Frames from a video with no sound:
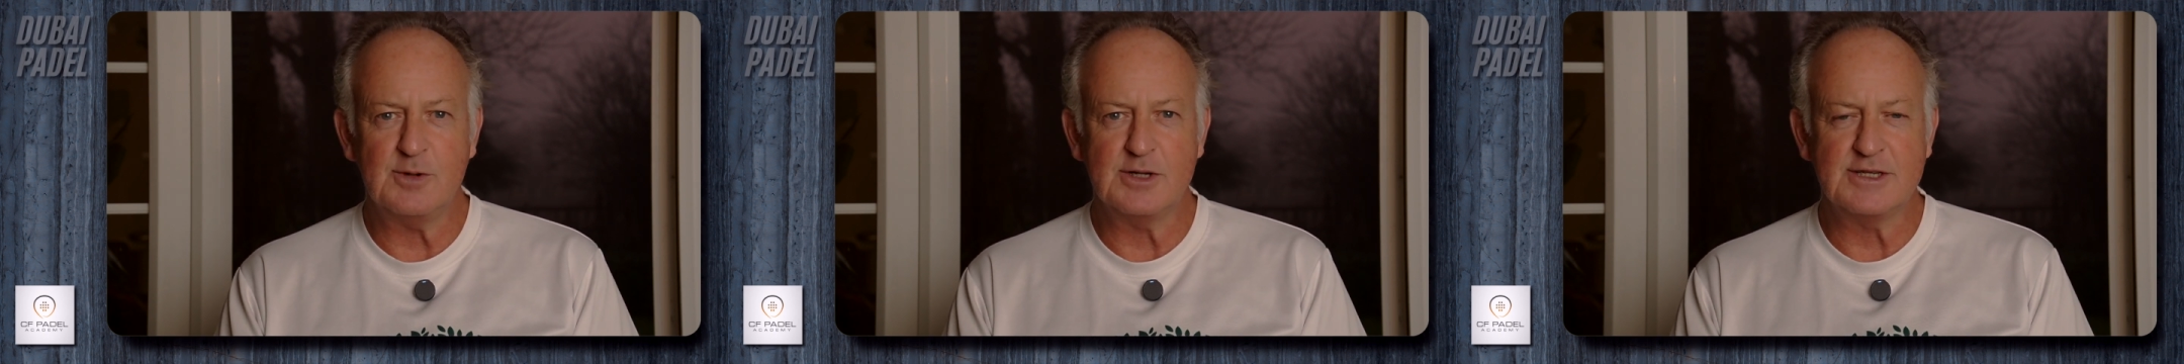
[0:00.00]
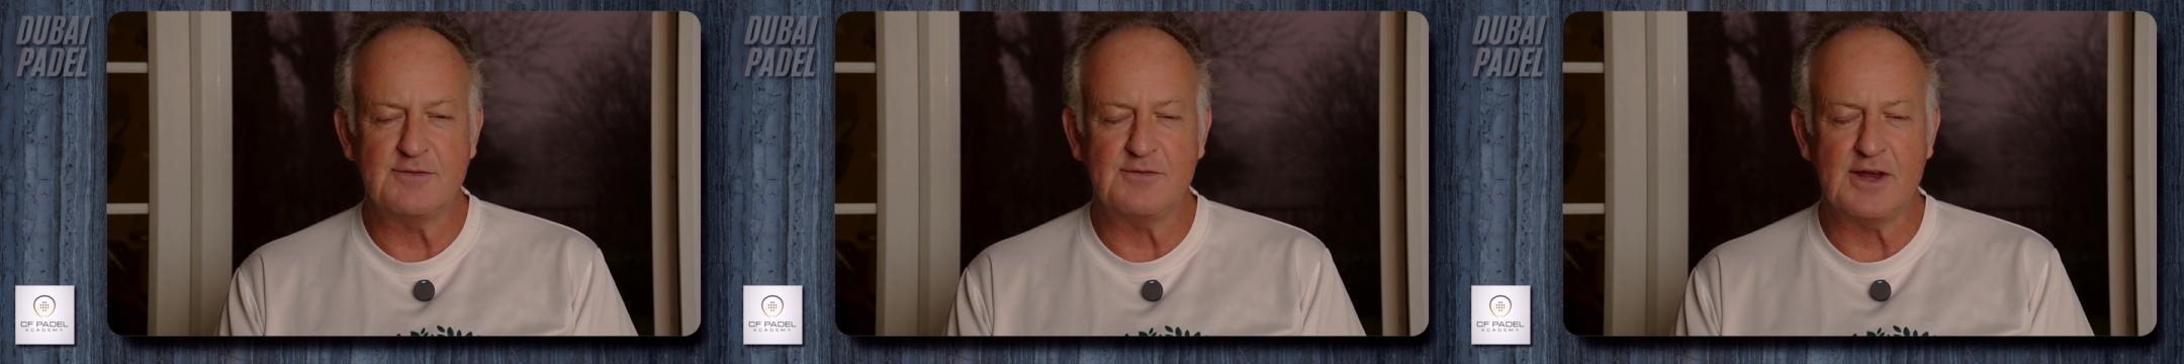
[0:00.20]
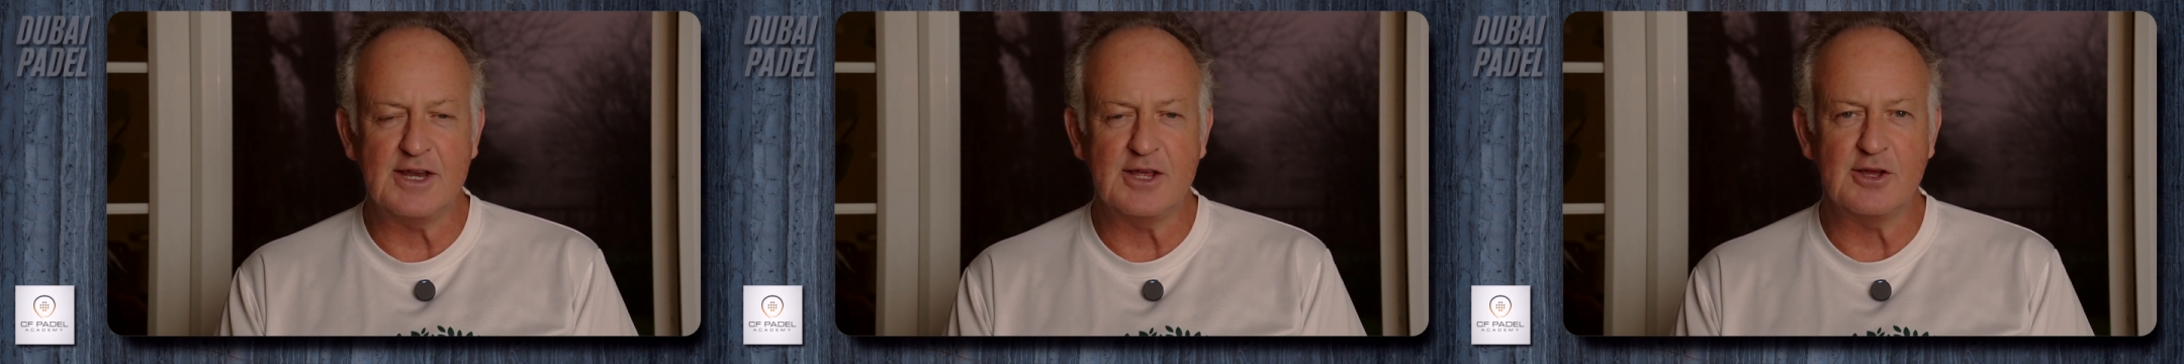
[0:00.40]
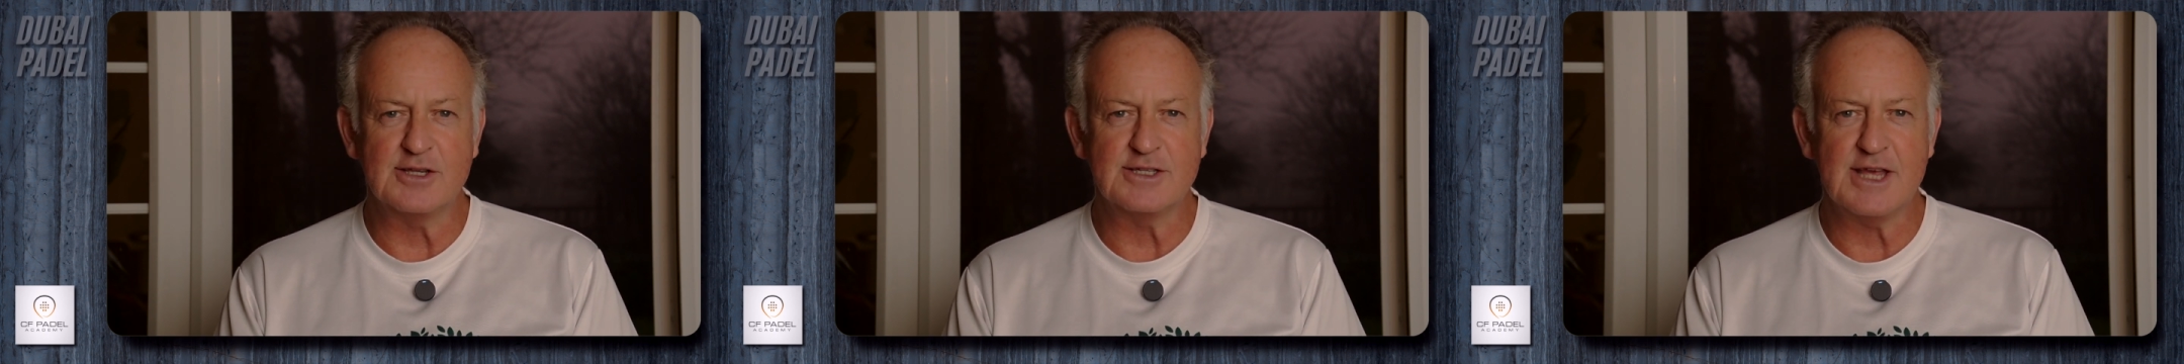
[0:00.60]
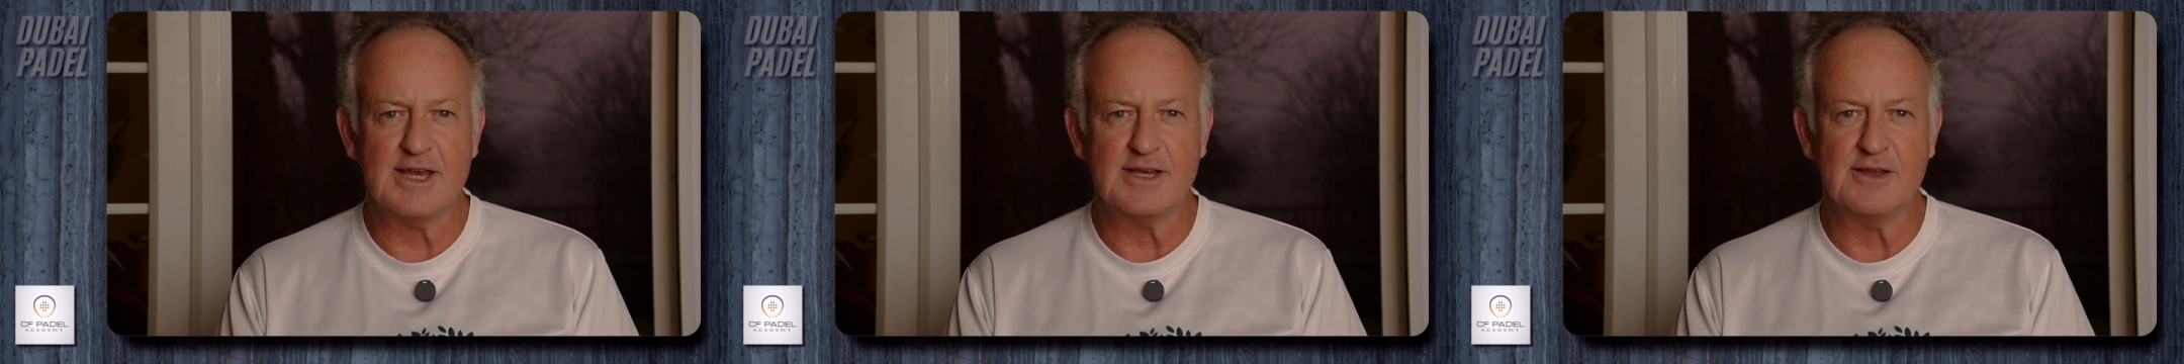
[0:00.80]
We're defending our
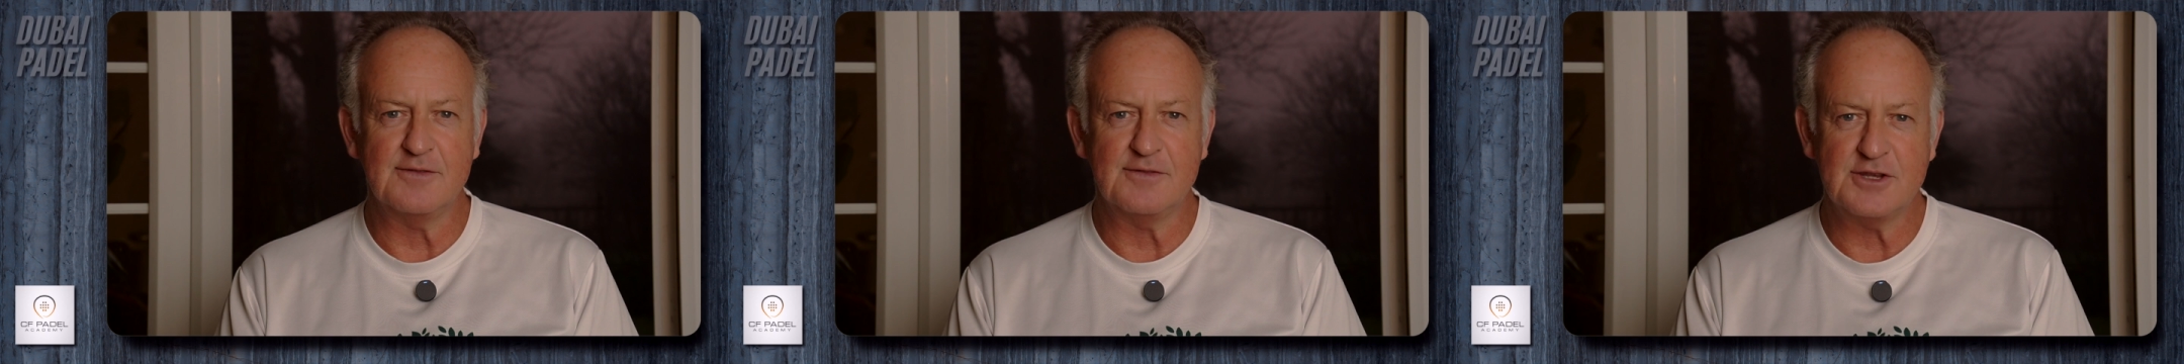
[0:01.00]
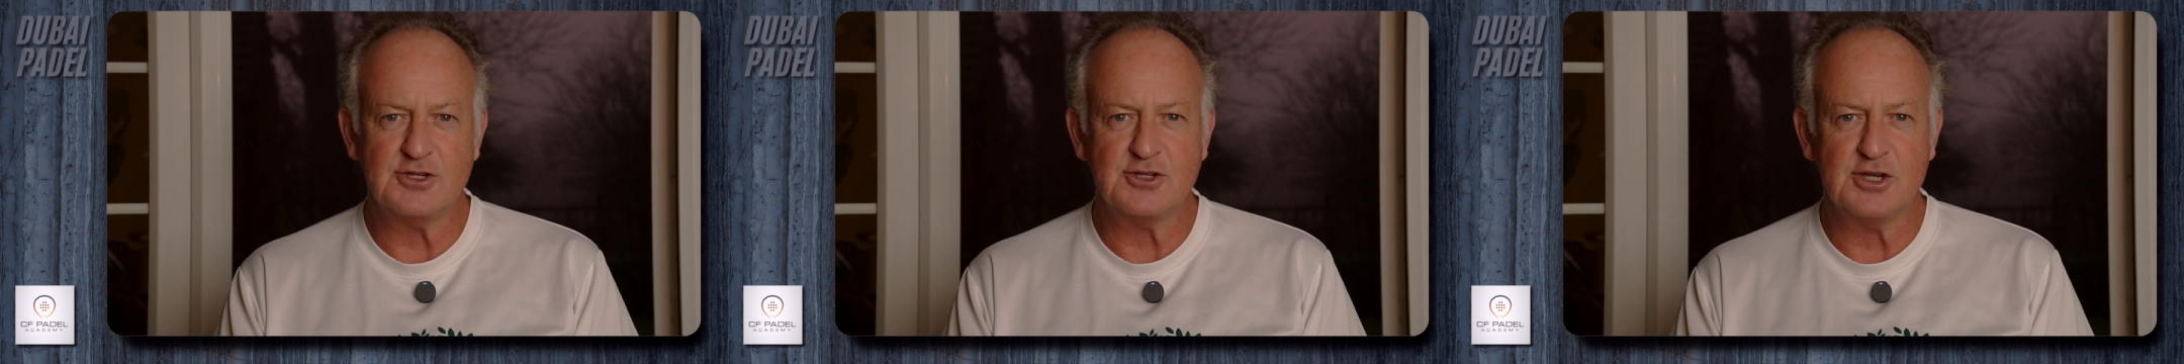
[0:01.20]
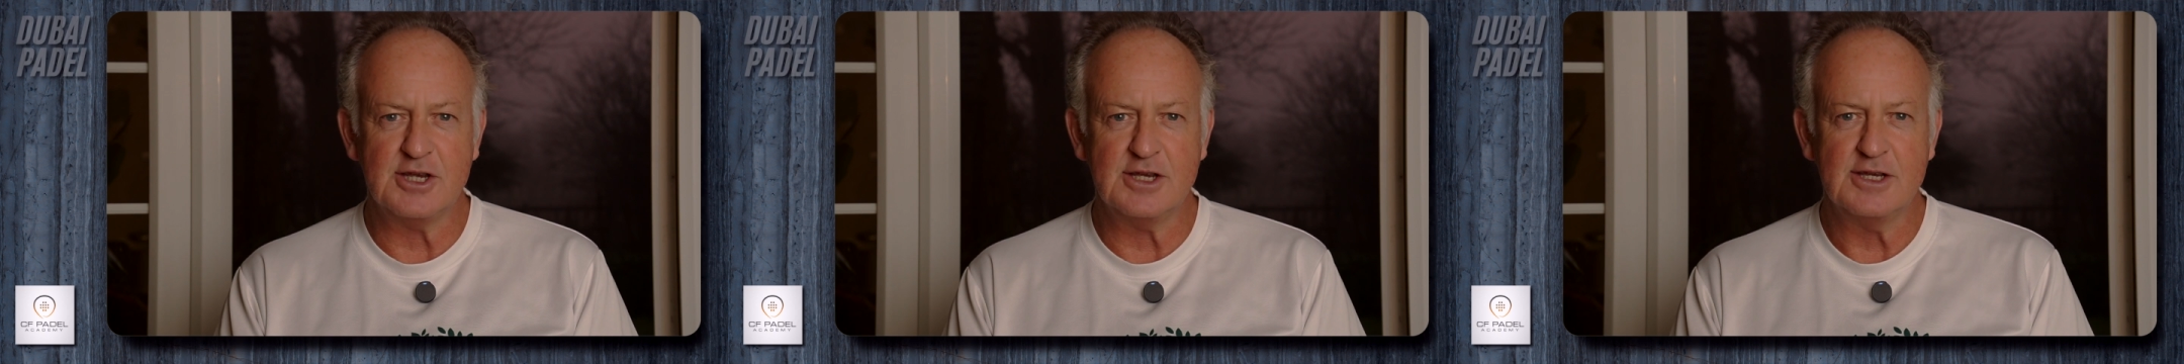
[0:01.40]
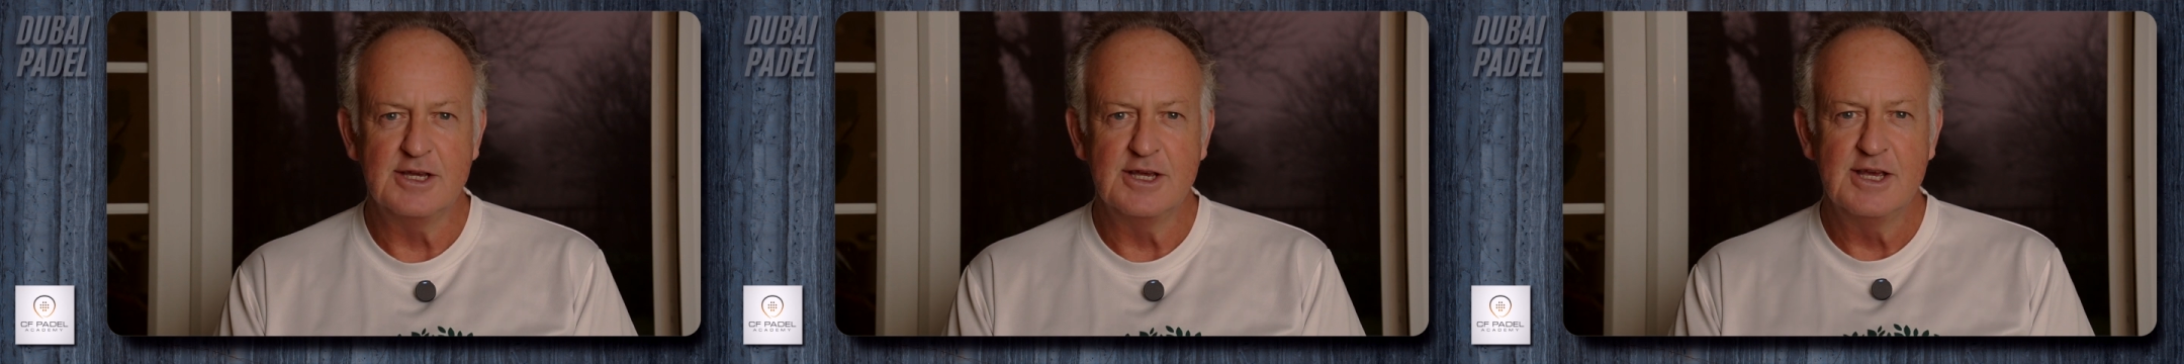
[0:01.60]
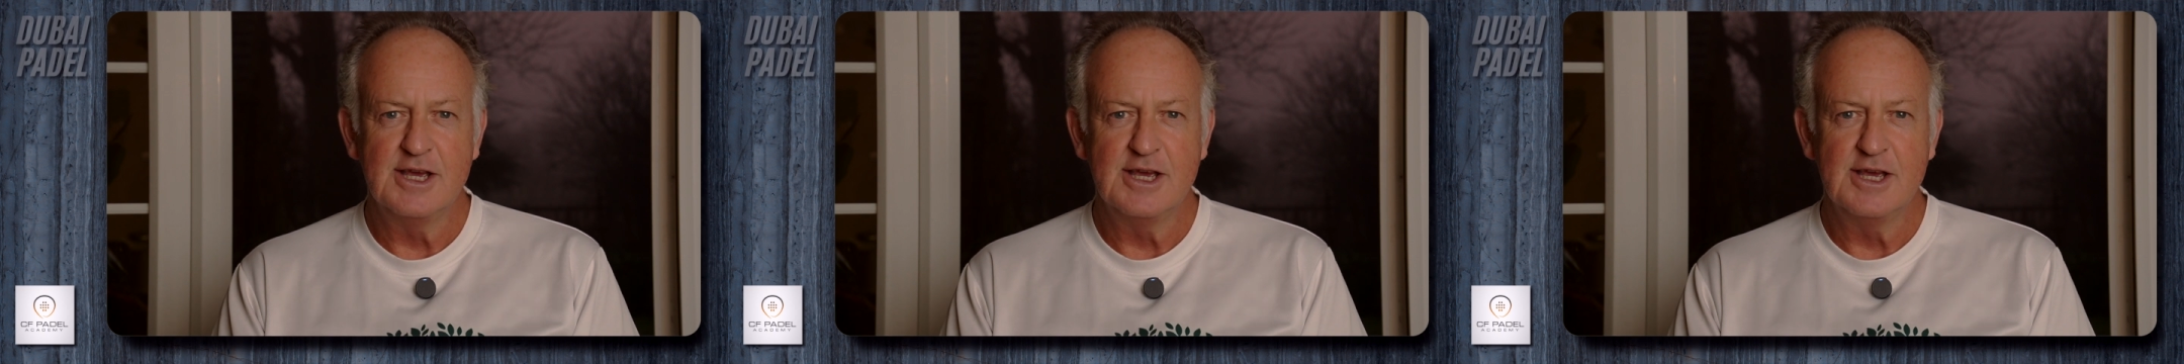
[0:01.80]
title this year,